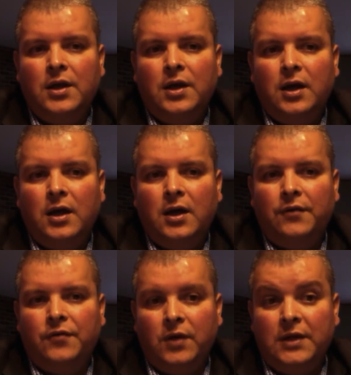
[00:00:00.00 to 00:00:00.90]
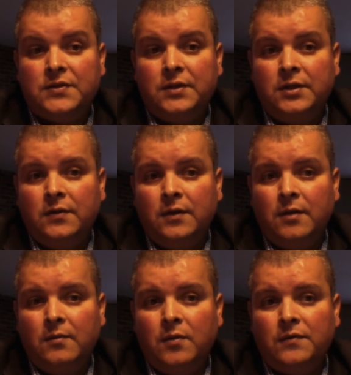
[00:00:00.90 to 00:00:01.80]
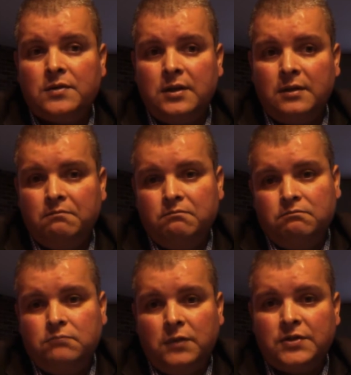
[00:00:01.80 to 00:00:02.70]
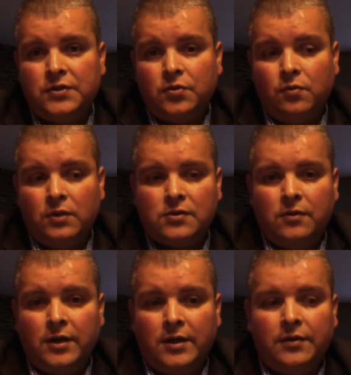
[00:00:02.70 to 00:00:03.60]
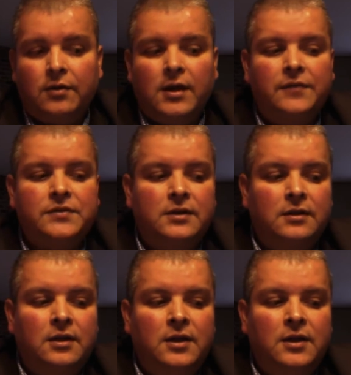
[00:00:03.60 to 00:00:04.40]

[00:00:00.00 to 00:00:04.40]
if you're listening to them, obviously listen to what's going on in their lives and